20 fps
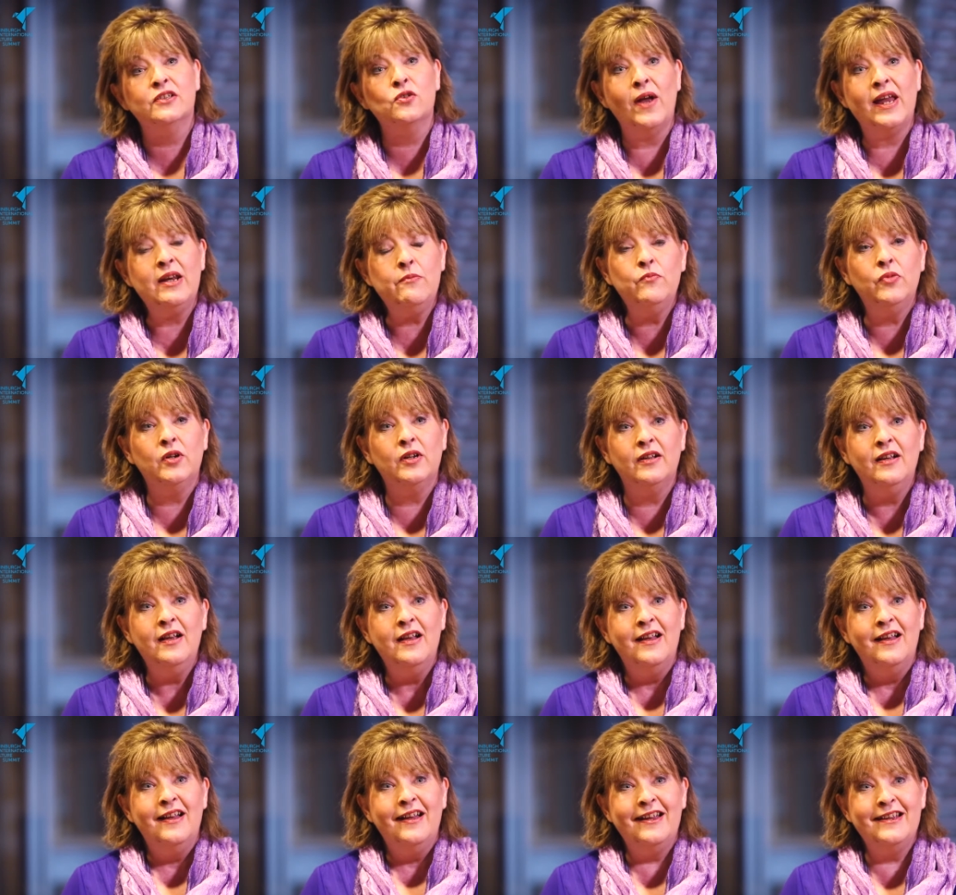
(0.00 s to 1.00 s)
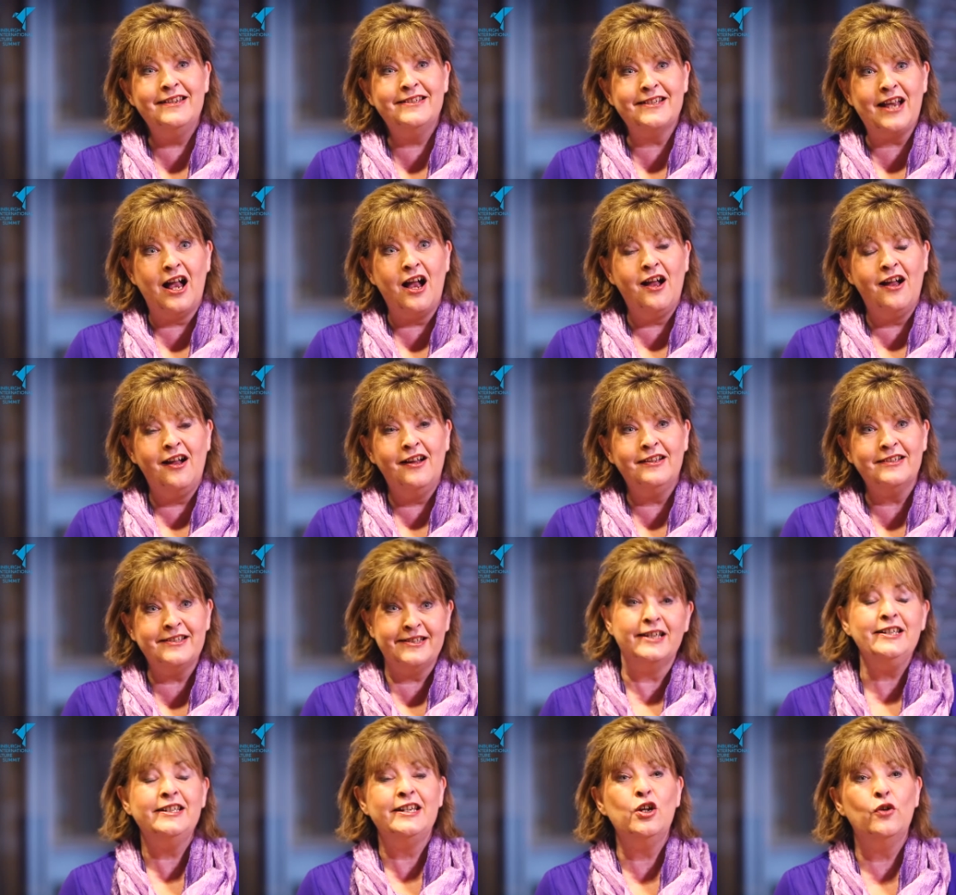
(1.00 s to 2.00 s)
So Edinburgh is a
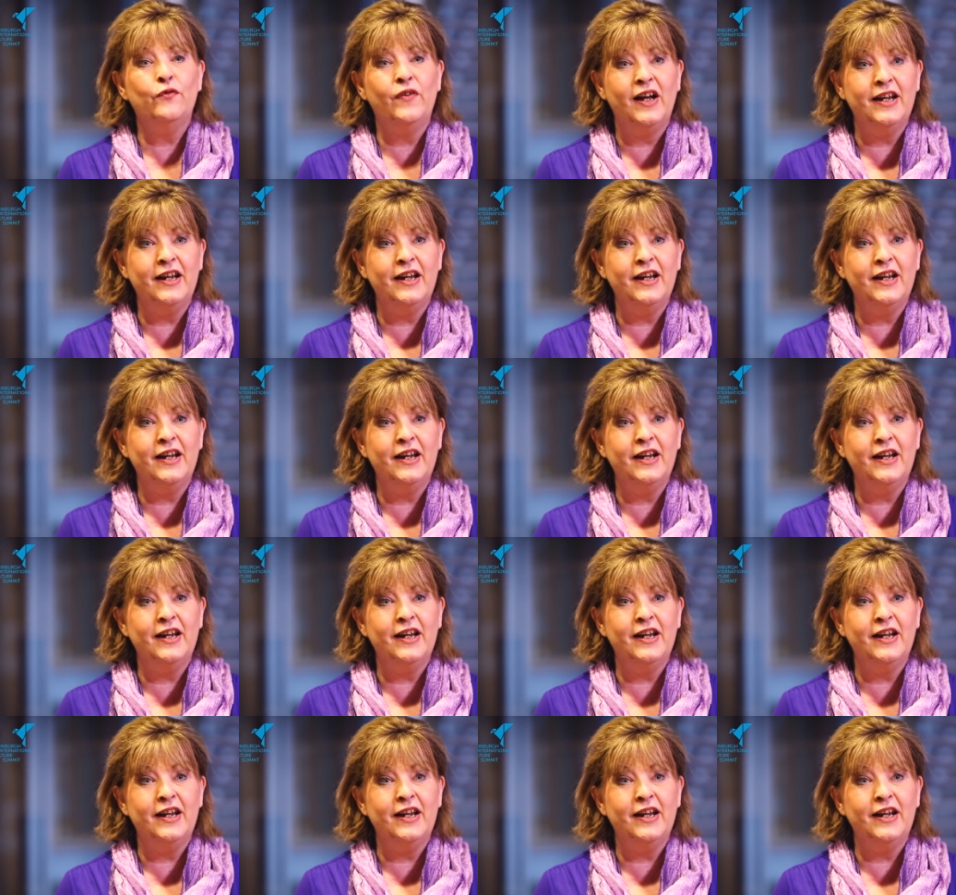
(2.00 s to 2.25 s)
city of